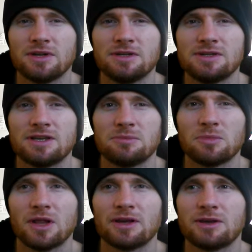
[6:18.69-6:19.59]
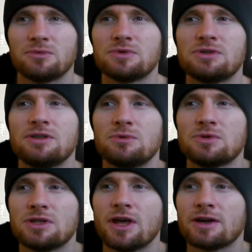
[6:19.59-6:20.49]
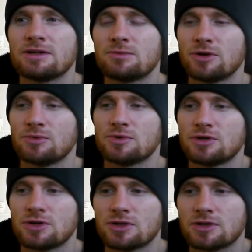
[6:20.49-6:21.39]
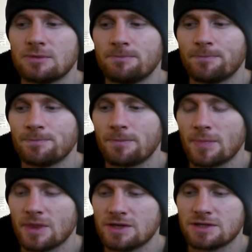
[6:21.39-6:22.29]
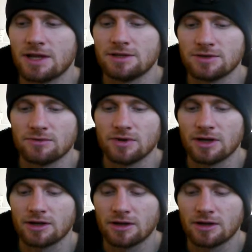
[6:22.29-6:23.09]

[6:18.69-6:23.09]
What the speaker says: It seemed like it was nice, but it was just this sense of like,